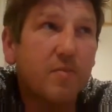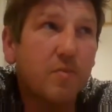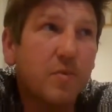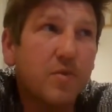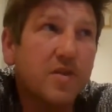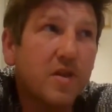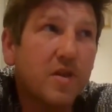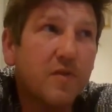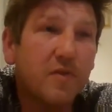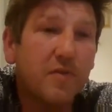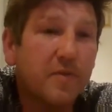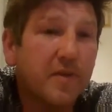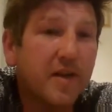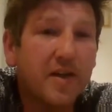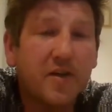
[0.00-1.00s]
would suffer
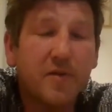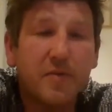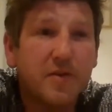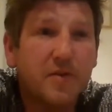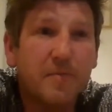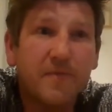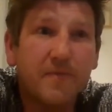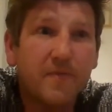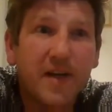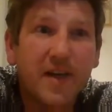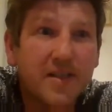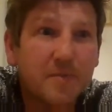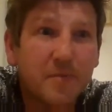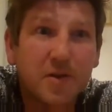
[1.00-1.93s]
from canker, but the vast